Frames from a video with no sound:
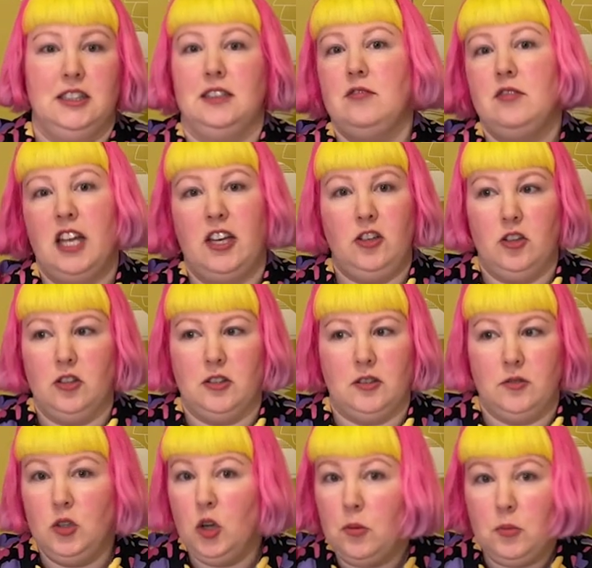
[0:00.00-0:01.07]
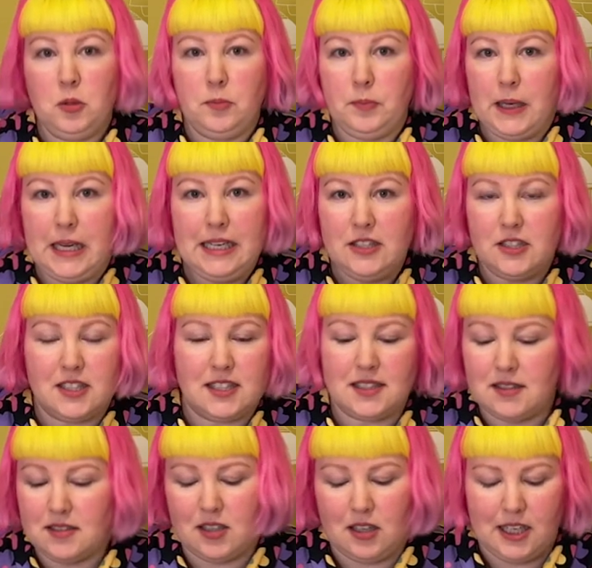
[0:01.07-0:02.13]
than your normal piece
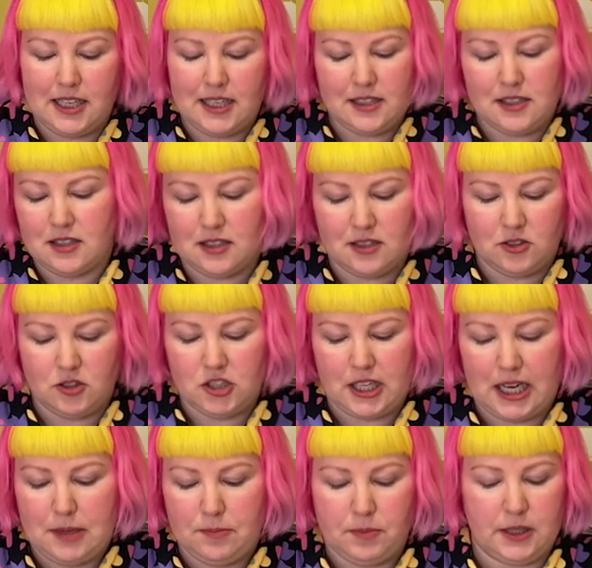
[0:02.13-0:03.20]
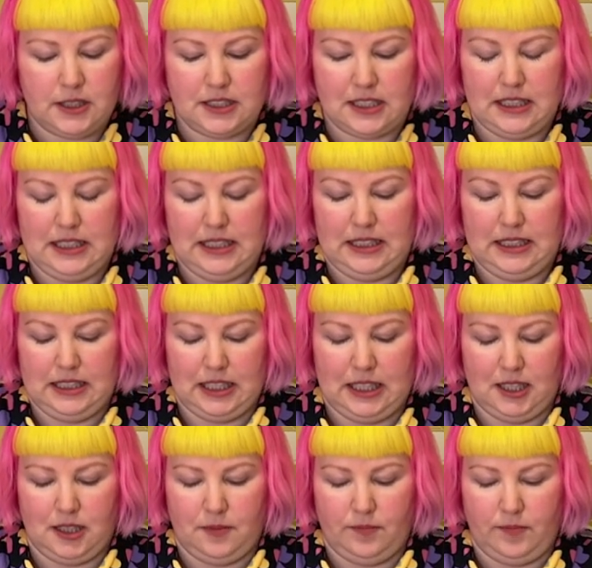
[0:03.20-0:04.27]
size or shape, but
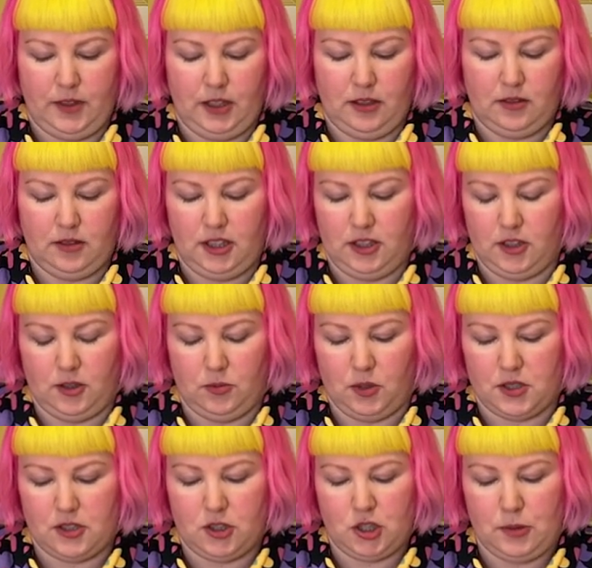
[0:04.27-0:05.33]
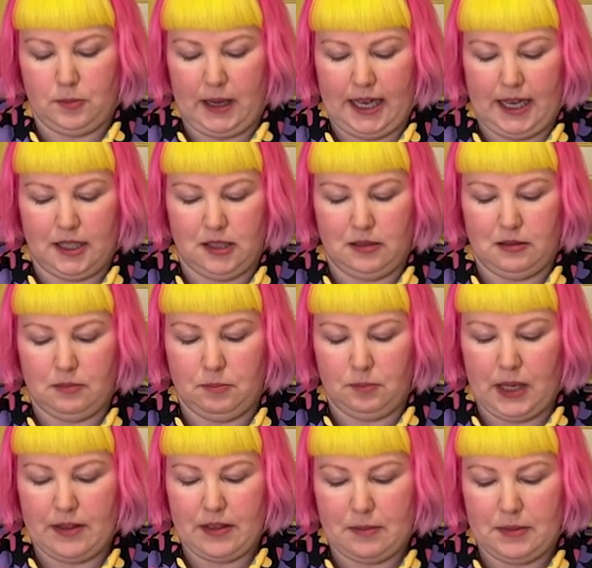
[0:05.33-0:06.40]
it wasn't too bad.
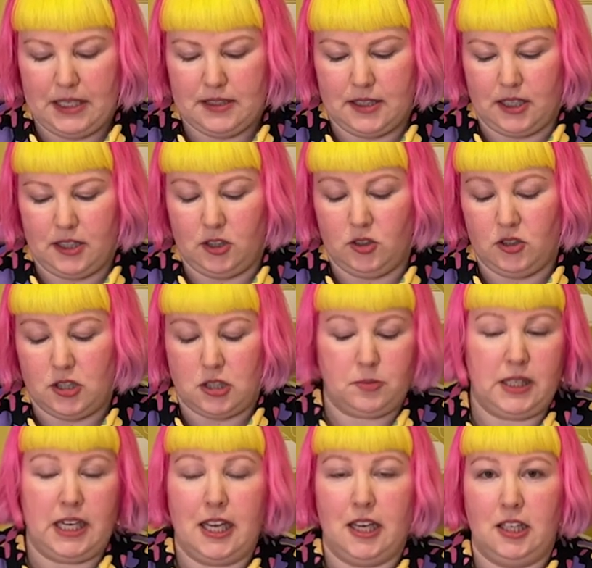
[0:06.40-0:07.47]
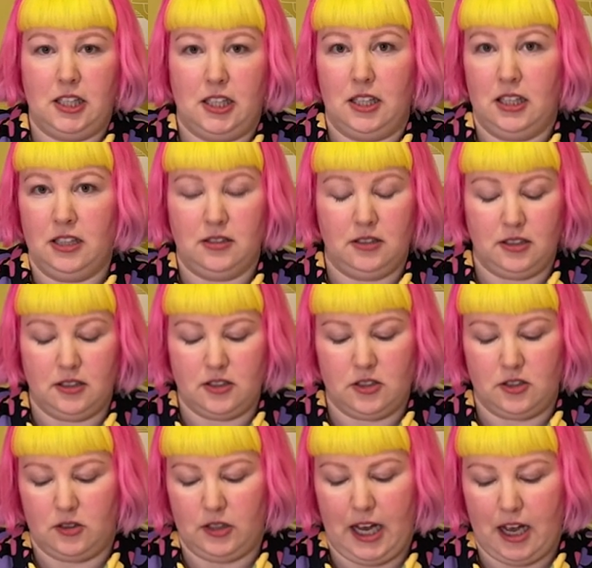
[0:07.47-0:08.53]
But that being said, it could still be handy
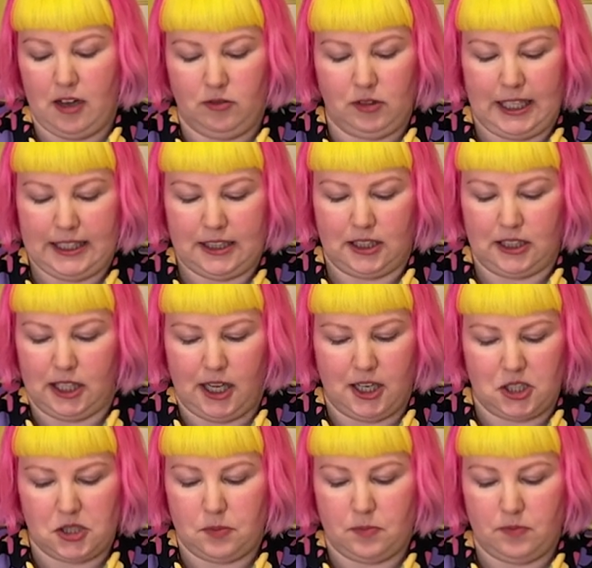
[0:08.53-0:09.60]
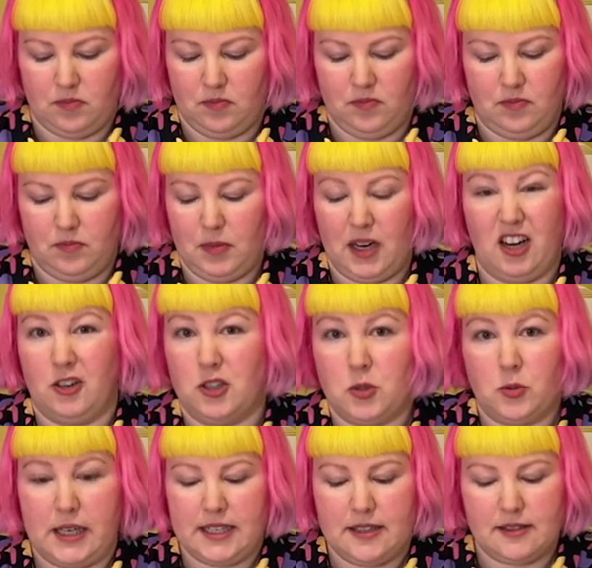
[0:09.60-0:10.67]
to have like a large pair of
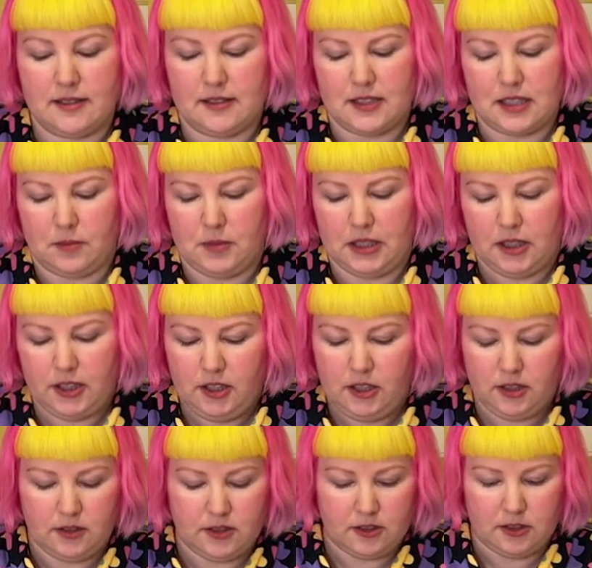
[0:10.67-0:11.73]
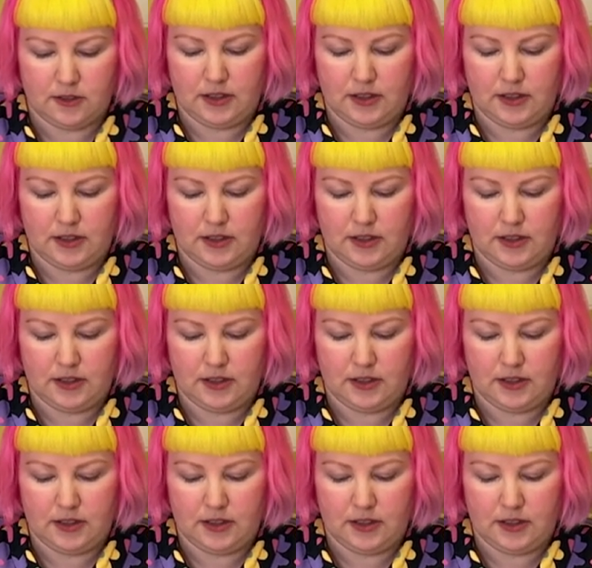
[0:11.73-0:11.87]
tweezers or something that you could sort of